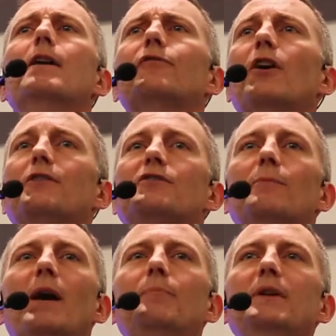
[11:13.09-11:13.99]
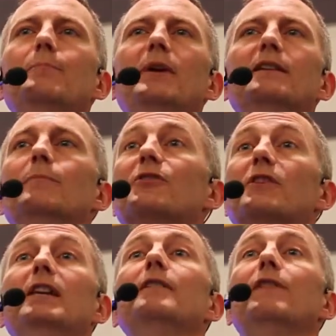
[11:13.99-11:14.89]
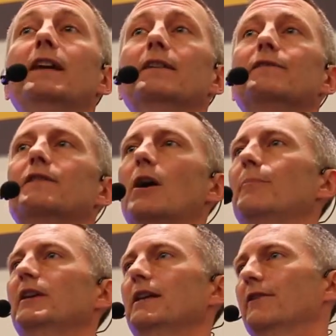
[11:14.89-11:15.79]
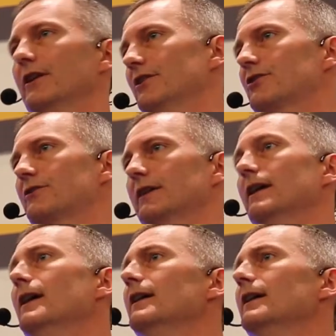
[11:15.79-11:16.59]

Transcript: For others, it might be being the most innovative company in their industry.